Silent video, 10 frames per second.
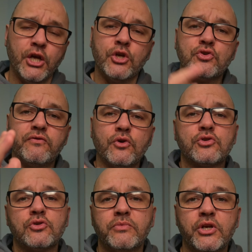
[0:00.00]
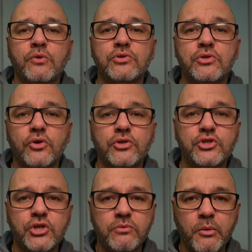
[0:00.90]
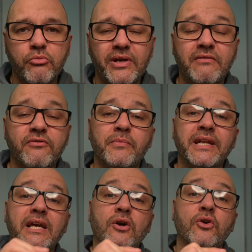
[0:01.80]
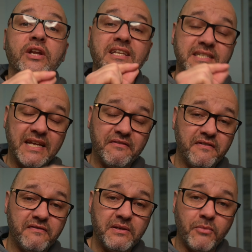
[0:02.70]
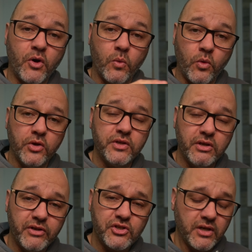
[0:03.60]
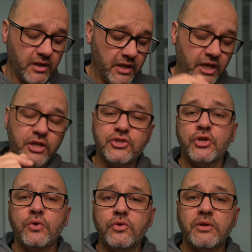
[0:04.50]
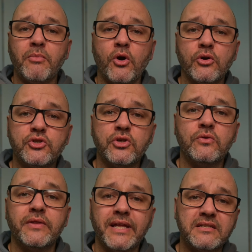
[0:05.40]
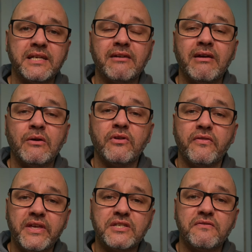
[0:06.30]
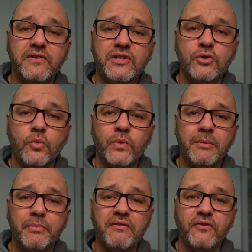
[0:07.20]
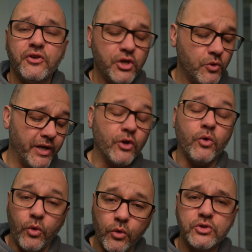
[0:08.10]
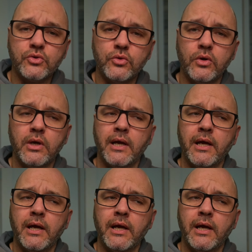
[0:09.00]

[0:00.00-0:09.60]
So if you're somebody who's looking to upgrade from the Nikon Z50 Mark I, the original, to the Mark II, then stick around. This video will be for you. And also,